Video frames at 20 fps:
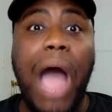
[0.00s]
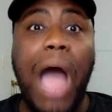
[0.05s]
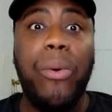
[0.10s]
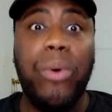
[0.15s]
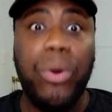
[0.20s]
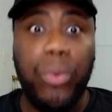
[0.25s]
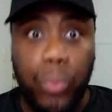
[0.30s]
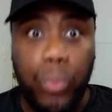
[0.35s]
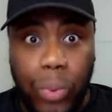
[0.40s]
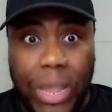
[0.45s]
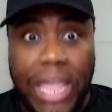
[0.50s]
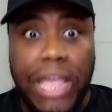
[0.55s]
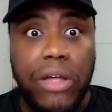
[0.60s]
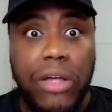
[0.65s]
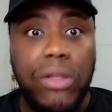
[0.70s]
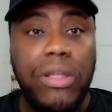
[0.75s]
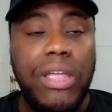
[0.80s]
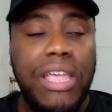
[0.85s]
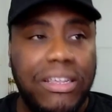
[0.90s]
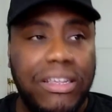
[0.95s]
our
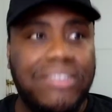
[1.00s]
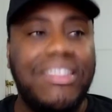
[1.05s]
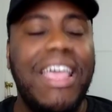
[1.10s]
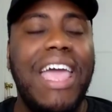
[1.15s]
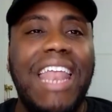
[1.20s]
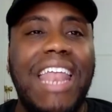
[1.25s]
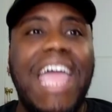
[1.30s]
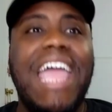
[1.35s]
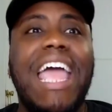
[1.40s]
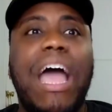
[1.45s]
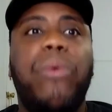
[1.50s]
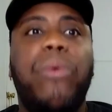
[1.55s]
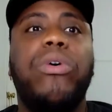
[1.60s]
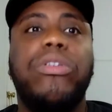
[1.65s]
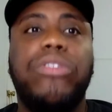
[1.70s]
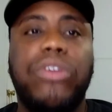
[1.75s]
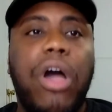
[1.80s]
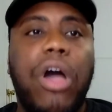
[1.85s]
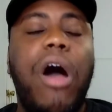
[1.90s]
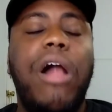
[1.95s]
will said, hey, I
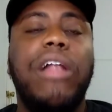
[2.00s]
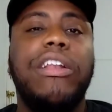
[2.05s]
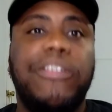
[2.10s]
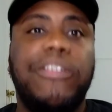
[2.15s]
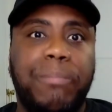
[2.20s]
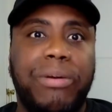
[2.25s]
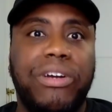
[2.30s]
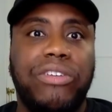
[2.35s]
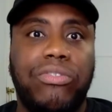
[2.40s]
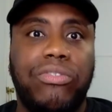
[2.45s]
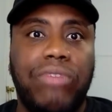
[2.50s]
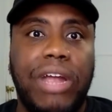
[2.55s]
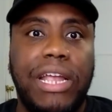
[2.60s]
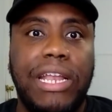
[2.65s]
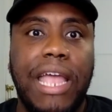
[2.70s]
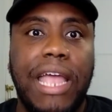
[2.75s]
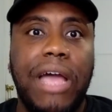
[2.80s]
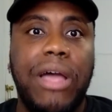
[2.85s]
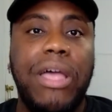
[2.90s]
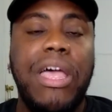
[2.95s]
want to call this person
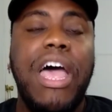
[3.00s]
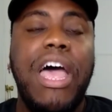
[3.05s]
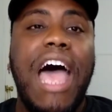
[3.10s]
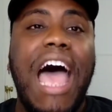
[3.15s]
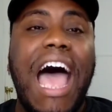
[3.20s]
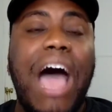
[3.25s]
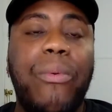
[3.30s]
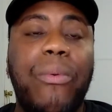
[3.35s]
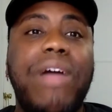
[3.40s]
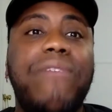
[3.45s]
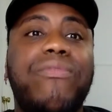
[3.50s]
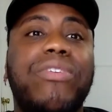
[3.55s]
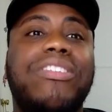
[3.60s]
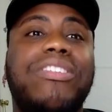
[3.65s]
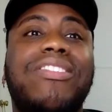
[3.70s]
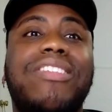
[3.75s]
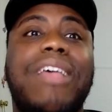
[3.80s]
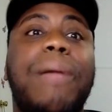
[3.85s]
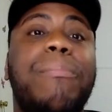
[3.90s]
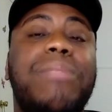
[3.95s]
right now.
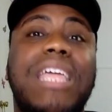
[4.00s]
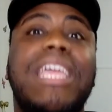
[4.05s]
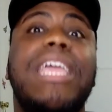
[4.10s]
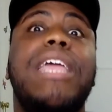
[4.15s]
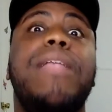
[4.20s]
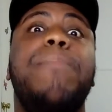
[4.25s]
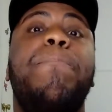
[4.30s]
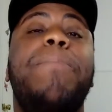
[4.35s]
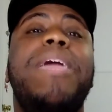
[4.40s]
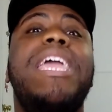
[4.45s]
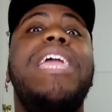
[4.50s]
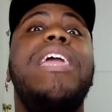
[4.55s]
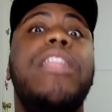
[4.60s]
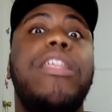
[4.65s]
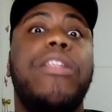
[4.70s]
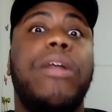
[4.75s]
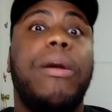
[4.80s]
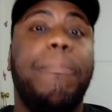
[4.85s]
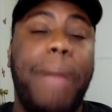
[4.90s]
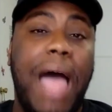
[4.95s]
However, something
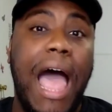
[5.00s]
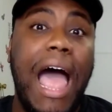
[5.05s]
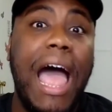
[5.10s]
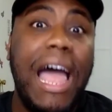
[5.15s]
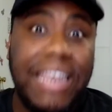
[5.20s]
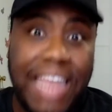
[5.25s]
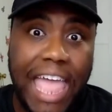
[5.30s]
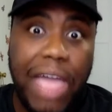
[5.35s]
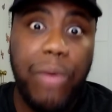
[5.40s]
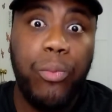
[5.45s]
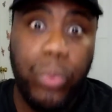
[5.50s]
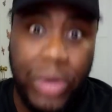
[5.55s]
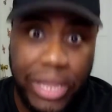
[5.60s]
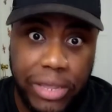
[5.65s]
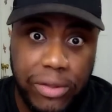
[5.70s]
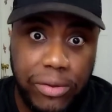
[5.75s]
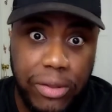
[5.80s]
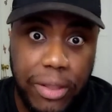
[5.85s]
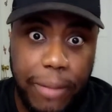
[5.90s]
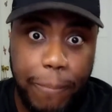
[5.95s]
impeded upon that
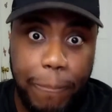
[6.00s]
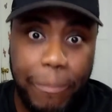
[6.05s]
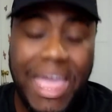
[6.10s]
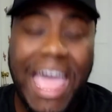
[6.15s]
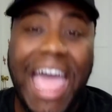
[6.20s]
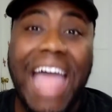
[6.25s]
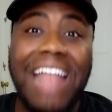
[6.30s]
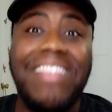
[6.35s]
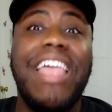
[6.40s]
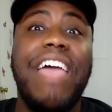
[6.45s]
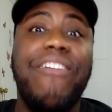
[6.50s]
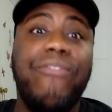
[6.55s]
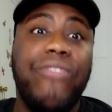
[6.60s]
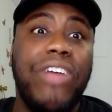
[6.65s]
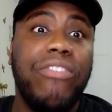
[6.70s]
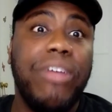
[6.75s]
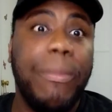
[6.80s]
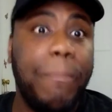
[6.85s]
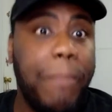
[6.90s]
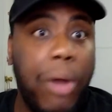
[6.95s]
will at that
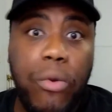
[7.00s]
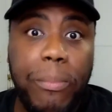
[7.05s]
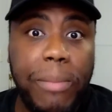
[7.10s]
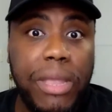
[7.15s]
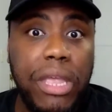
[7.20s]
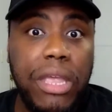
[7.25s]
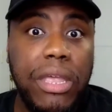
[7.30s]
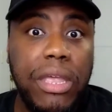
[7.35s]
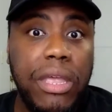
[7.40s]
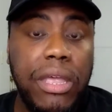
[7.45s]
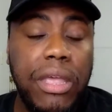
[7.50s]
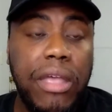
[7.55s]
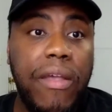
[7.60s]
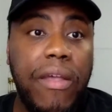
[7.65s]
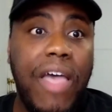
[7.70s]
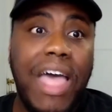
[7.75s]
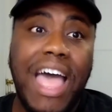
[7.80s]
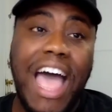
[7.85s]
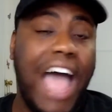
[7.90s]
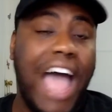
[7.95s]
very moment.
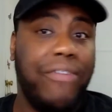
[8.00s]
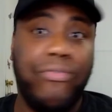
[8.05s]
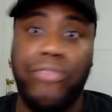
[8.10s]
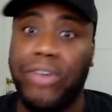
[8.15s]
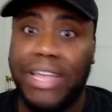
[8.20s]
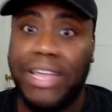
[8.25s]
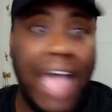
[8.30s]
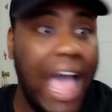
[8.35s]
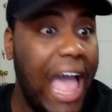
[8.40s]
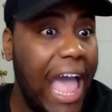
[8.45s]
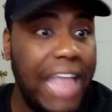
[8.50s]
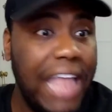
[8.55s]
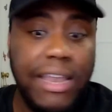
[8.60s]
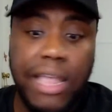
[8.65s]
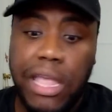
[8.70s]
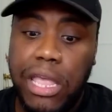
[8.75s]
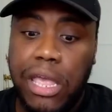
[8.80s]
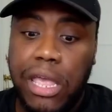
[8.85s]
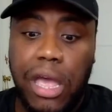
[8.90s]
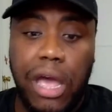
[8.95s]
I
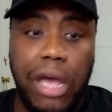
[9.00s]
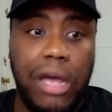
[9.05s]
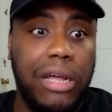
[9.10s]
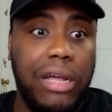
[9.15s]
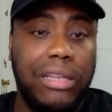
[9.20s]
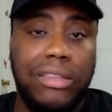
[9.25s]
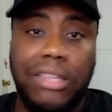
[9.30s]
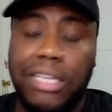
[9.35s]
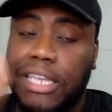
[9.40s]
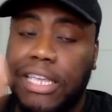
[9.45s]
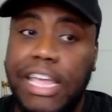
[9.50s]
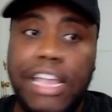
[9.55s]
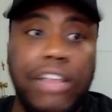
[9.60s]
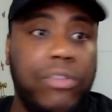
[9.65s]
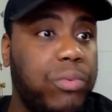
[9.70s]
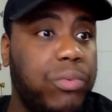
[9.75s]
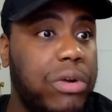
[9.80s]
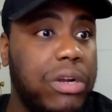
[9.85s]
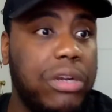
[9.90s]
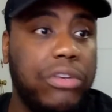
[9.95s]
forgot, the
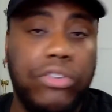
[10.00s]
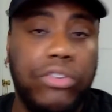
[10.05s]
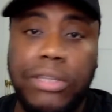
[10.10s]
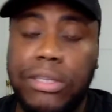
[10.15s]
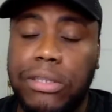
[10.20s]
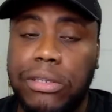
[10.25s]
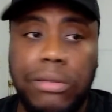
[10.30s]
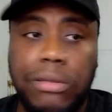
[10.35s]
kids were